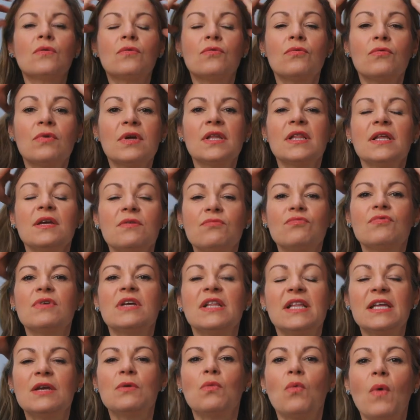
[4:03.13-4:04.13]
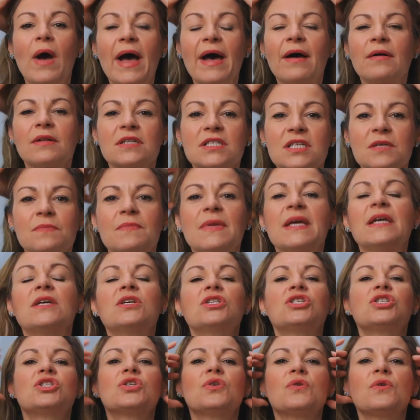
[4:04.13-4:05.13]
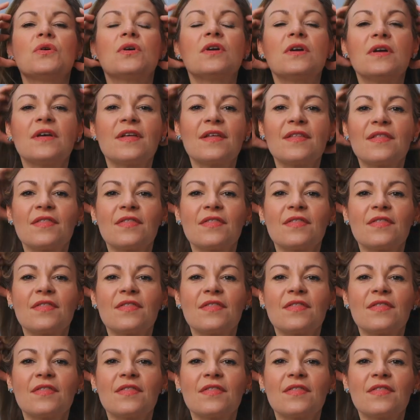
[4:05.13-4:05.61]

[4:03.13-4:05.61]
really, really well to make sure